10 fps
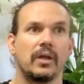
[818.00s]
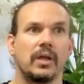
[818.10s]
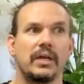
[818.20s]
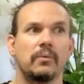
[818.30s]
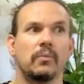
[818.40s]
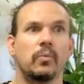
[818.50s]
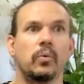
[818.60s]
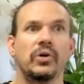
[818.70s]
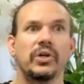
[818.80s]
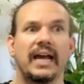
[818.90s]
it
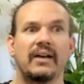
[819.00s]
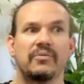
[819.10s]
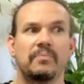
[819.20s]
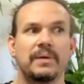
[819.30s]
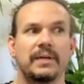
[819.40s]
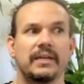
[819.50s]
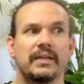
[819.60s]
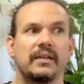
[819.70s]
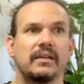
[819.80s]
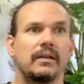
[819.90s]
would have
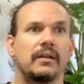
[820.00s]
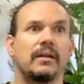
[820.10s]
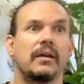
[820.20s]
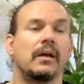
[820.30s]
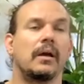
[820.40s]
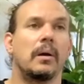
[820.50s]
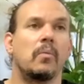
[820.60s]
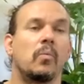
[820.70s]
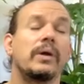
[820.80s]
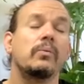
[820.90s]
been,
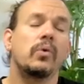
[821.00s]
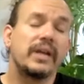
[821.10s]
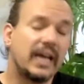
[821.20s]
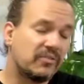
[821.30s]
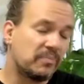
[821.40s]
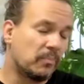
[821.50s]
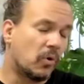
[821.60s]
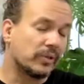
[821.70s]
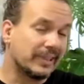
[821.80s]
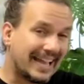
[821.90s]
we would have
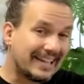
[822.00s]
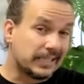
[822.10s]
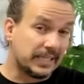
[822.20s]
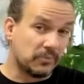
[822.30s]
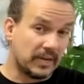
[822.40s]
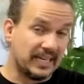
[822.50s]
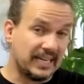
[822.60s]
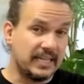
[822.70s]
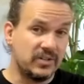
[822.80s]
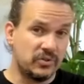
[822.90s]
more likely ran
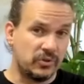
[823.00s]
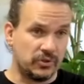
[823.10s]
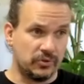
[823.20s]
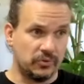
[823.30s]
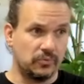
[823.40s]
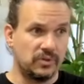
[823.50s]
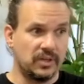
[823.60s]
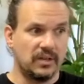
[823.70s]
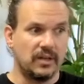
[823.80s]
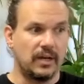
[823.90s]
into
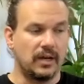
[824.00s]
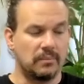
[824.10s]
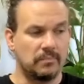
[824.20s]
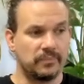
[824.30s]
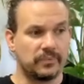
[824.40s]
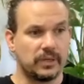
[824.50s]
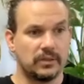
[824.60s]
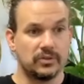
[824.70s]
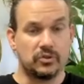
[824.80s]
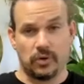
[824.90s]

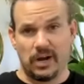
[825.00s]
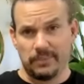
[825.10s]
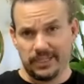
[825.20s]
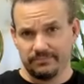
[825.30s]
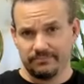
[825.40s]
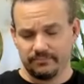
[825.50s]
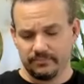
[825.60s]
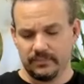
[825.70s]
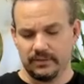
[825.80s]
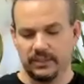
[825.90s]
trauma,
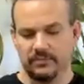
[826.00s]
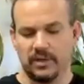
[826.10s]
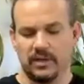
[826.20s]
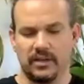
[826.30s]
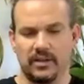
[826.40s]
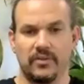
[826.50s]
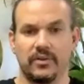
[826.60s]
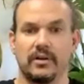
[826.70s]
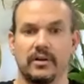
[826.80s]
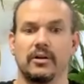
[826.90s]

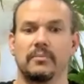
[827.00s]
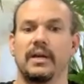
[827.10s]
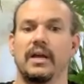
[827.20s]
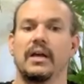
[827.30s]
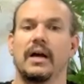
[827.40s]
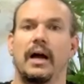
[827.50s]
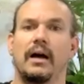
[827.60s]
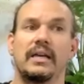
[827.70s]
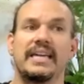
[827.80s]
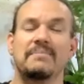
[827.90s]
other arm,
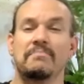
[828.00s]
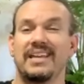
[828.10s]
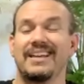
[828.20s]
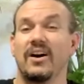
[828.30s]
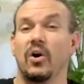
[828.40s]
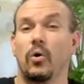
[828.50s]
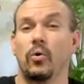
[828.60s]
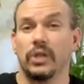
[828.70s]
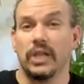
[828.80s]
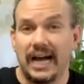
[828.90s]
it being a
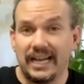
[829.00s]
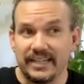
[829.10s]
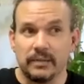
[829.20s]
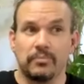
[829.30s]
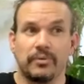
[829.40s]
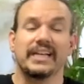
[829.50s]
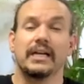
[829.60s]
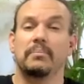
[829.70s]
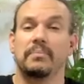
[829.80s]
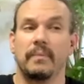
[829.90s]
whole lot, it bringing
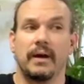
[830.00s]
up